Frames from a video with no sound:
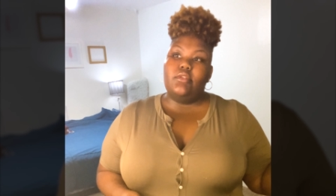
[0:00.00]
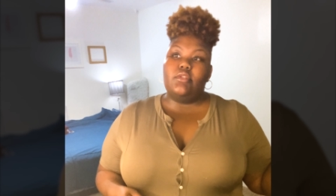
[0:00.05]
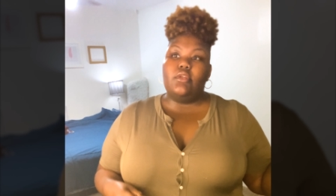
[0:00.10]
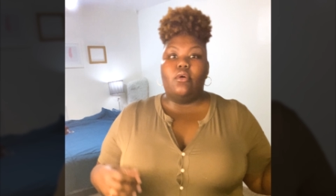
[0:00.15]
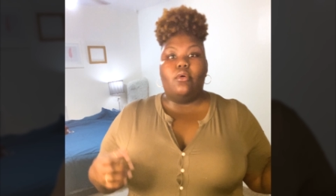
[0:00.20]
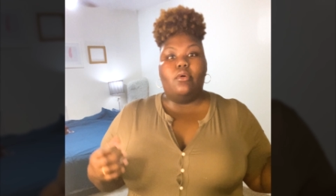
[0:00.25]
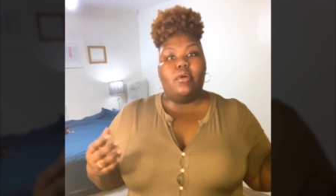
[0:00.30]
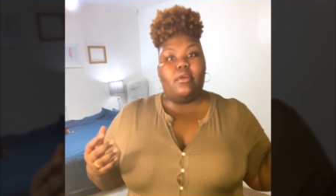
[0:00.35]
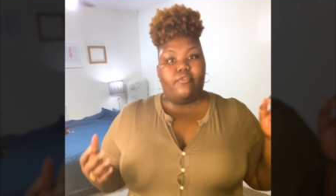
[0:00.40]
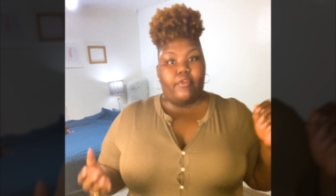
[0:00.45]

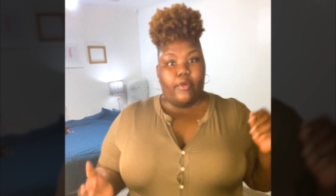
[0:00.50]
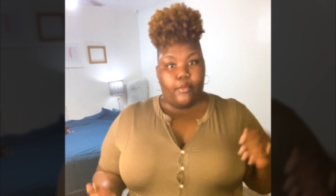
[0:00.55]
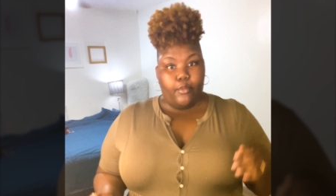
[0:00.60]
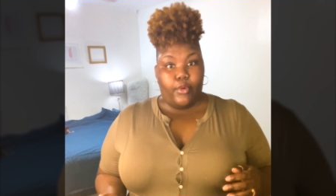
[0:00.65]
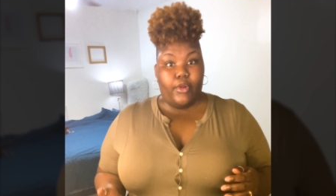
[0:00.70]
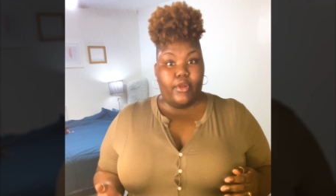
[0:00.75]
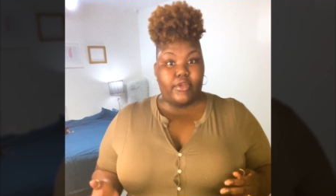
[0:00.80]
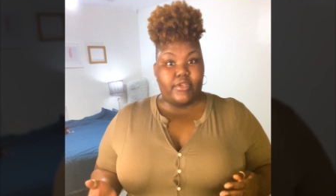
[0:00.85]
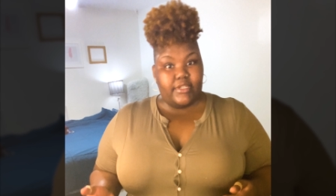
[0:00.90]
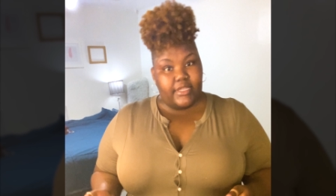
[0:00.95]
So if I
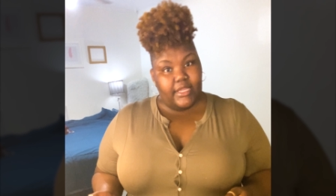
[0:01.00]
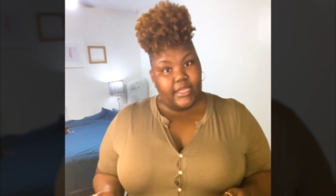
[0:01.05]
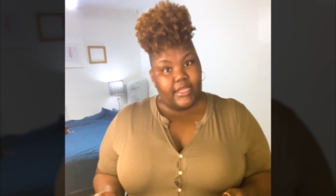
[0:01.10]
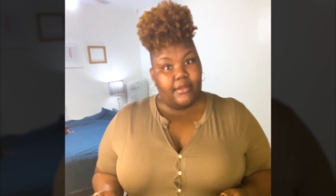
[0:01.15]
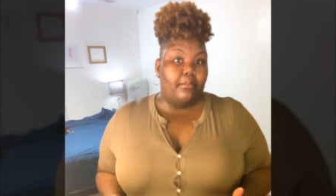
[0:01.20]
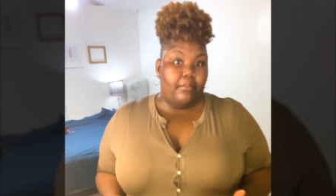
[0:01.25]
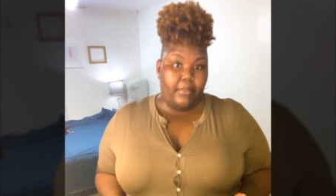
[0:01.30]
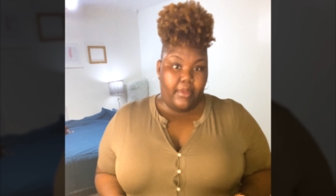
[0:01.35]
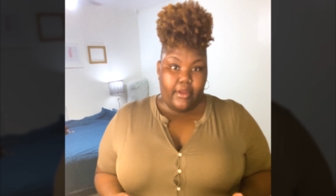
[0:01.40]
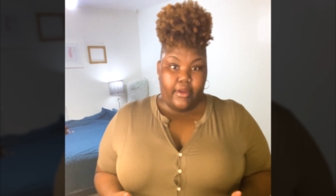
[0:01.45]
were to
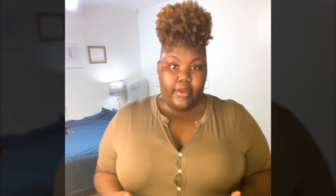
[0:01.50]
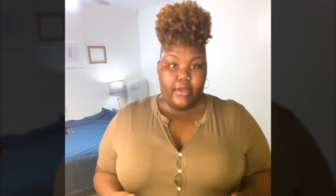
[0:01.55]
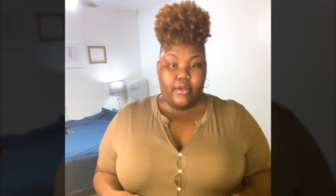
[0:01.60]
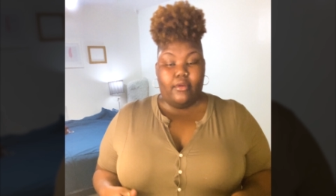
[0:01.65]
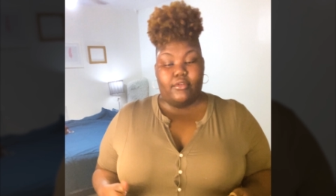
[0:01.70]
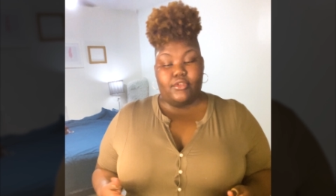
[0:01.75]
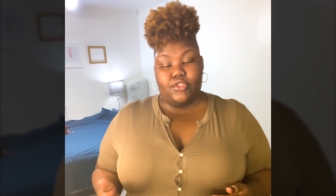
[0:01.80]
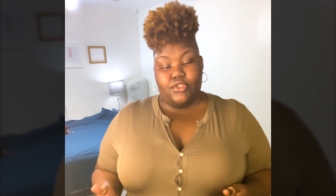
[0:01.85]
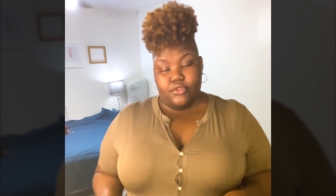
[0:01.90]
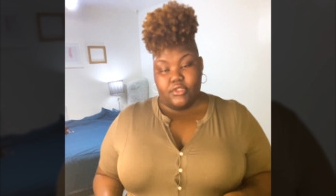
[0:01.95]
get married
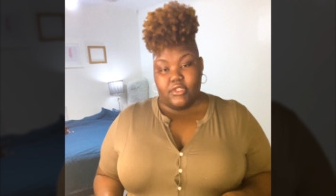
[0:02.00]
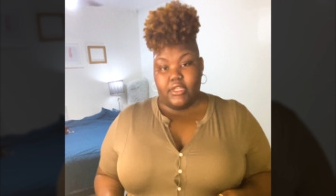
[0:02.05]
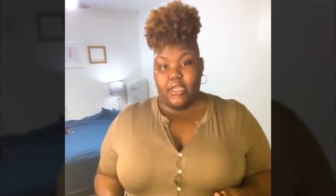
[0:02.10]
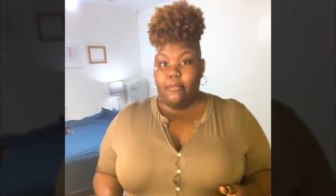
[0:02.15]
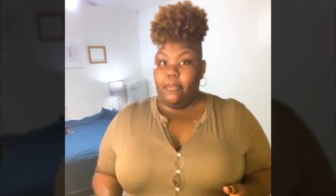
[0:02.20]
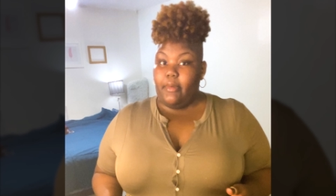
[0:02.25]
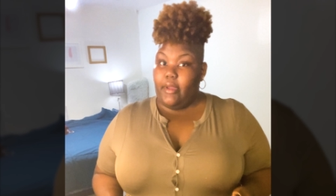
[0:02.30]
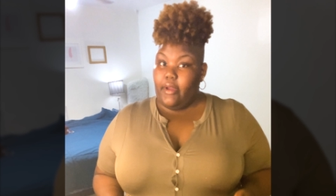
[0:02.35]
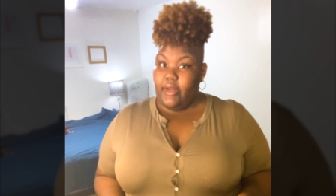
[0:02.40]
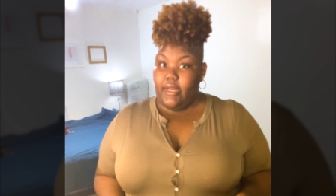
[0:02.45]
or choose to get
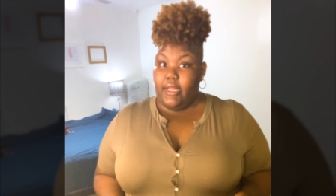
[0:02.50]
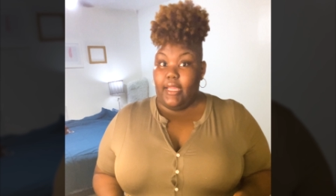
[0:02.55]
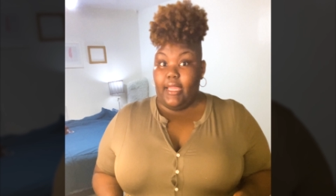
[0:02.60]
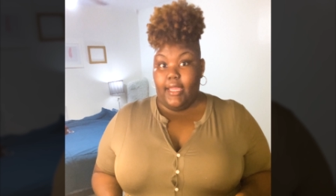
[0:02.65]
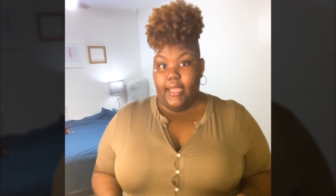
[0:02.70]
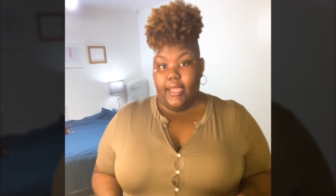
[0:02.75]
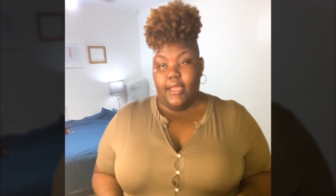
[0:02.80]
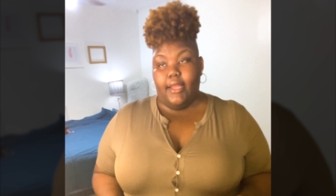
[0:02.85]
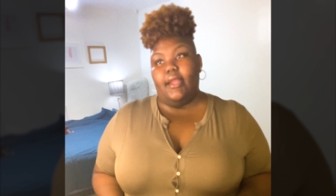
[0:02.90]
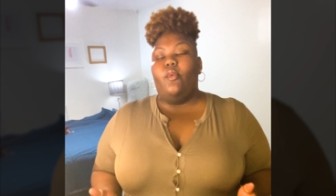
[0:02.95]
married
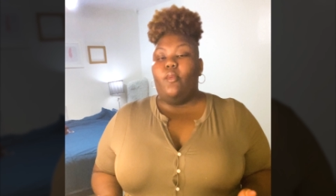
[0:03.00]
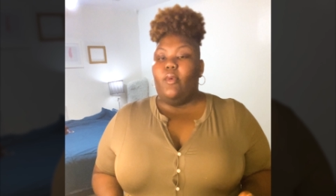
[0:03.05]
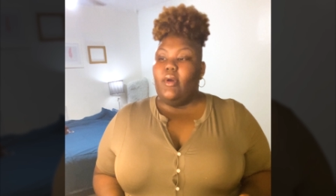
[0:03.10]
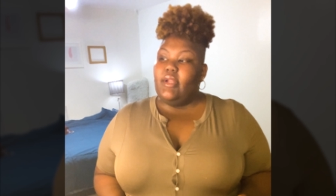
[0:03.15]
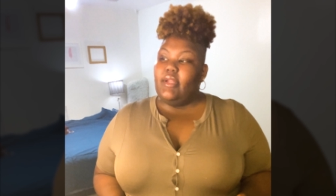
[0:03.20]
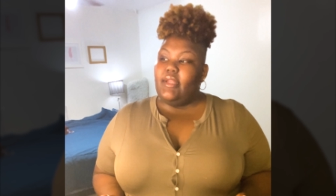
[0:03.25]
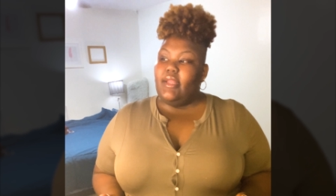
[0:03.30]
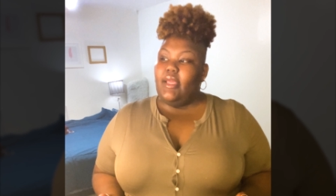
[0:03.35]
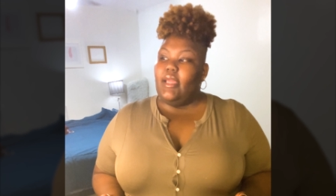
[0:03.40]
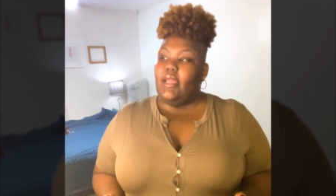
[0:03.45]
again
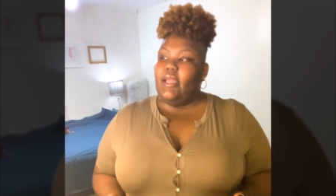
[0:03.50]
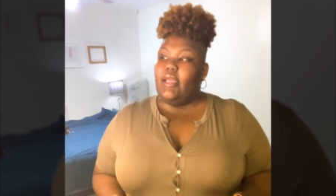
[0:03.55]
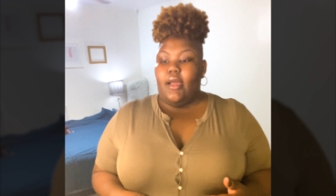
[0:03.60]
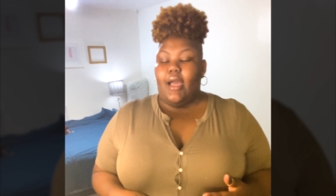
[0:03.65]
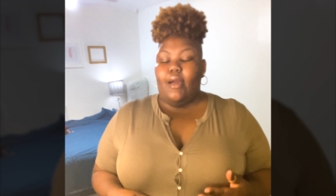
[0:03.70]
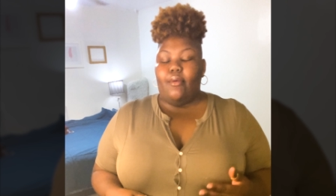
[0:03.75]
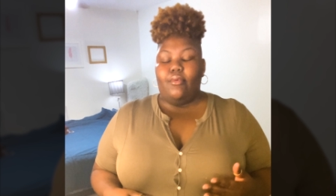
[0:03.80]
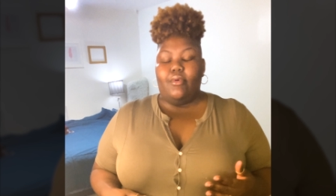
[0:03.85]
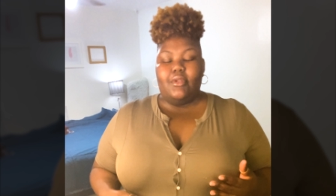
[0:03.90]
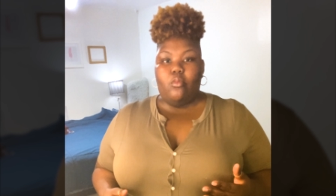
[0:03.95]
one day,
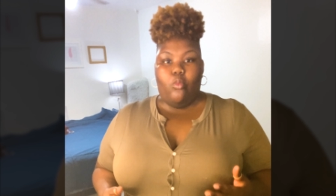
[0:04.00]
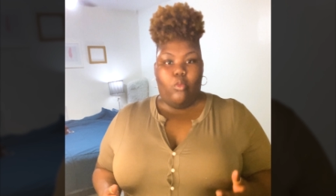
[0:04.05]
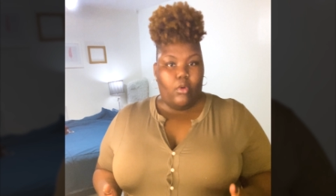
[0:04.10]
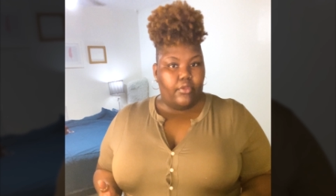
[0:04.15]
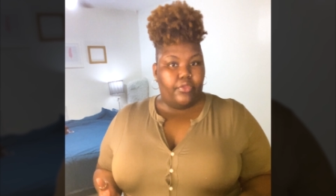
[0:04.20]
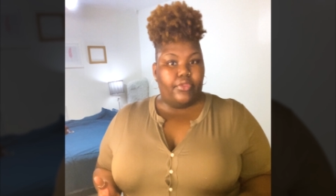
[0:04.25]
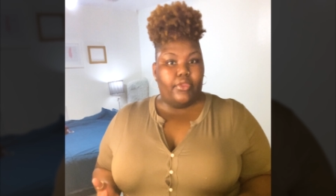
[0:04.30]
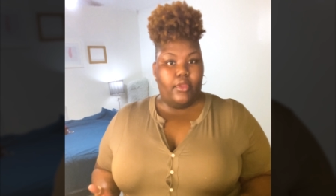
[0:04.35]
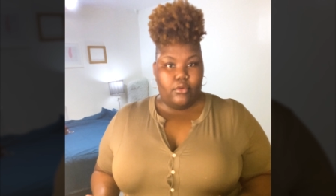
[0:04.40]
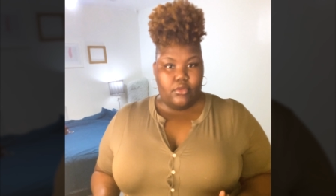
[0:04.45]
I would
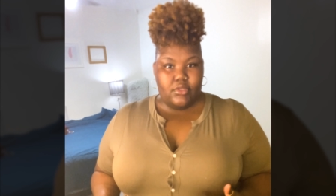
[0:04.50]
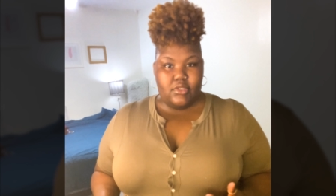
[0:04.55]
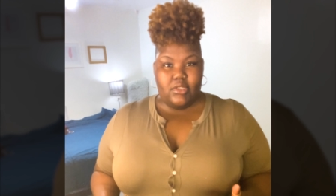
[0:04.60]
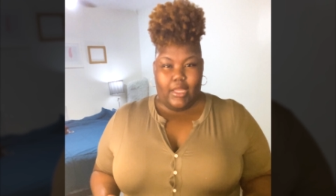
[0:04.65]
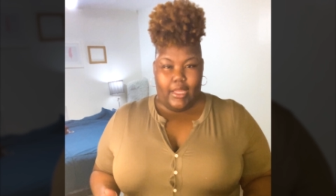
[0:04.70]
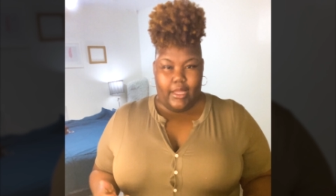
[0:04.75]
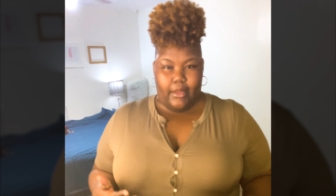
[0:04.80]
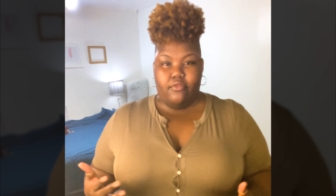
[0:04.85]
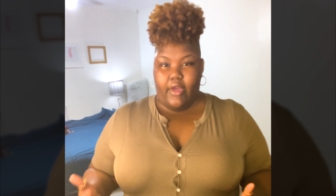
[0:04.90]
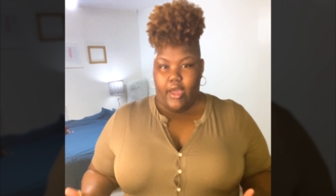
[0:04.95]
want those
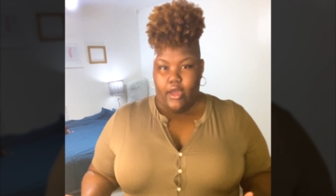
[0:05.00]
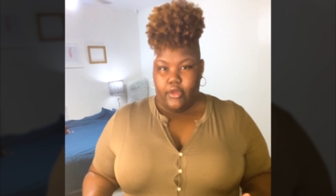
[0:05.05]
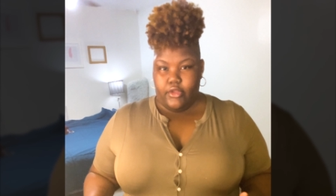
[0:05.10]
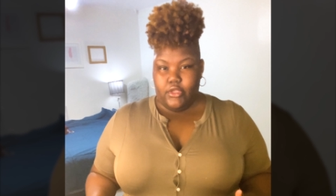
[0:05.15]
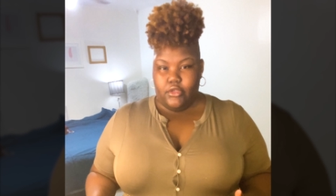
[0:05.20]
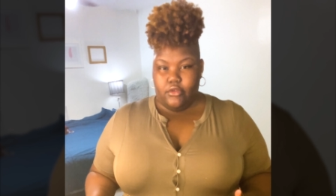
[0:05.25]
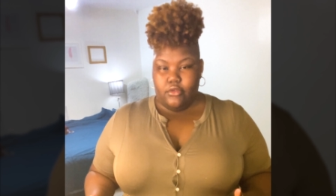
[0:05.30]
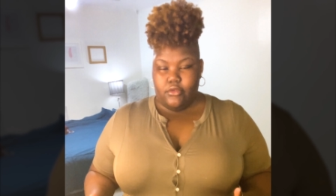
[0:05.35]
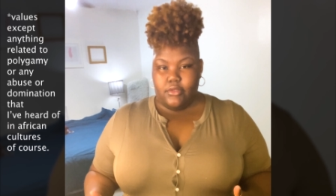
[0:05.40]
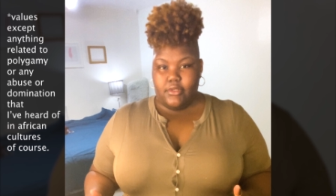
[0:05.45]
same
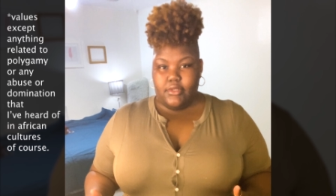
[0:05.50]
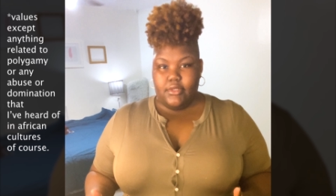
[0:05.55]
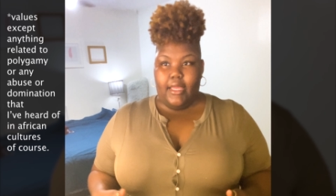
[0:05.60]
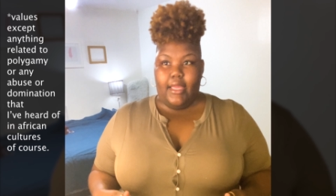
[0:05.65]
values.